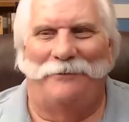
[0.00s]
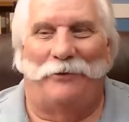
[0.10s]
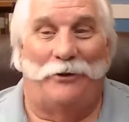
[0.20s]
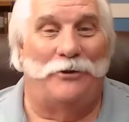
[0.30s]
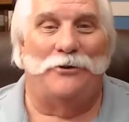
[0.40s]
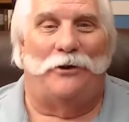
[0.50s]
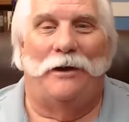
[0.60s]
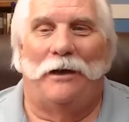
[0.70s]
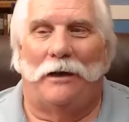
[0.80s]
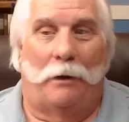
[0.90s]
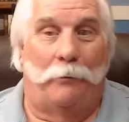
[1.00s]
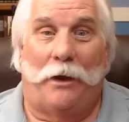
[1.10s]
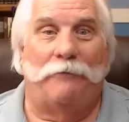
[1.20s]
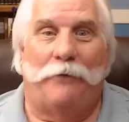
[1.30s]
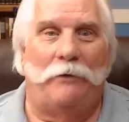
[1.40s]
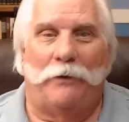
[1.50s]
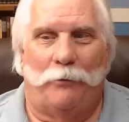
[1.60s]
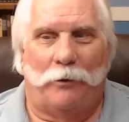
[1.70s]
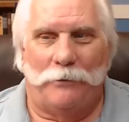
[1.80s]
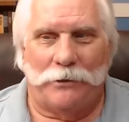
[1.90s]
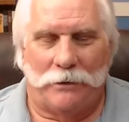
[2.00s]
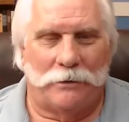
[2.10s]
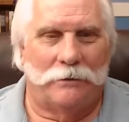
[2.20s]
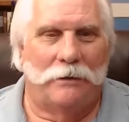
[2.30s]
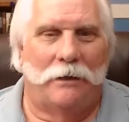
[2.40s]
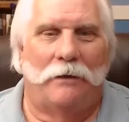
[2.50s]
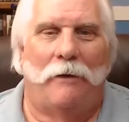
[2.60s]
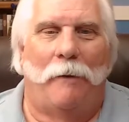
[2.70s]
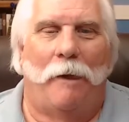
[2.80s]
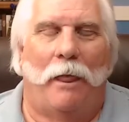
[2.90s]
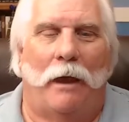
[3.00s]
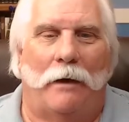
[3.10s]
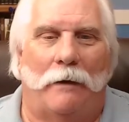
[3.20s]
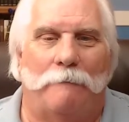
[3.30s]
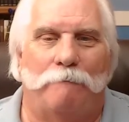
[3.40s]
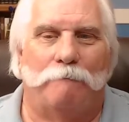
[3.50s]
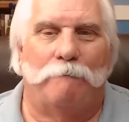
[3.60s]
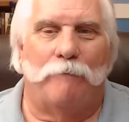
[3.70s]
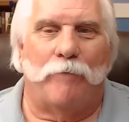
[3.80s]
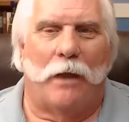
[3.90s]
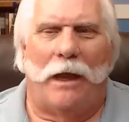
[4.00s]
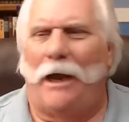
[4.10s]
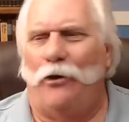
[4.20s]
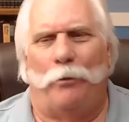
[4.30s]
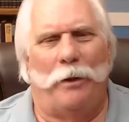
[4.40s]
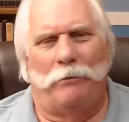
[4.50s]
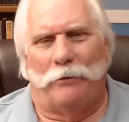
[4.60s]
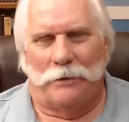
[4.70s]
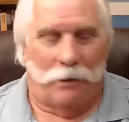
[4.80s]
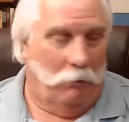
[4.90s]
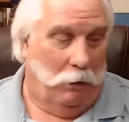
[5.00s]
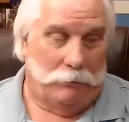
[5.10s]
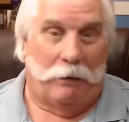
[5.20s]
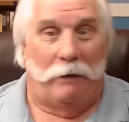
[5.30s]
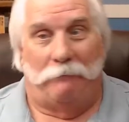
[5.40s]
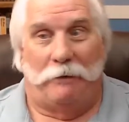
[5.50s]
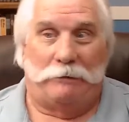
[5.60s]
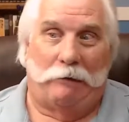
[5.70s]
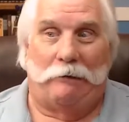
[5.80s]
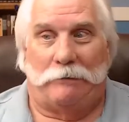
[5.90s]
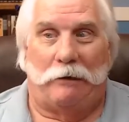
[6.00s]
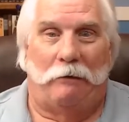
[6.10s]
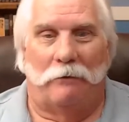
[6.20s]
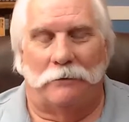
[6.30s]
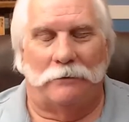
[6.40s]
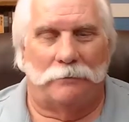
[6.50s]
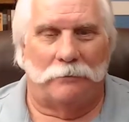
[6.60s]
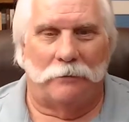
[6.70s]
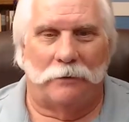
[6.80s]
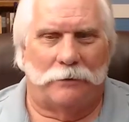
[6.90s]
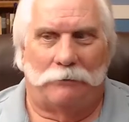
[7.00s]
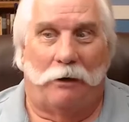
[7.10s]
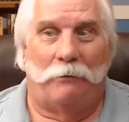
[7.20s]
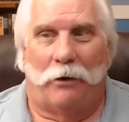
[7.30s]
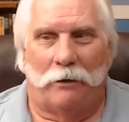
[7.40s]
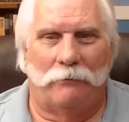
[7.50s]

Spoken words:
For those who are going to pick a fight with the Mormon church. And I know people that'll say, well, it's not even a church, it's a trademark.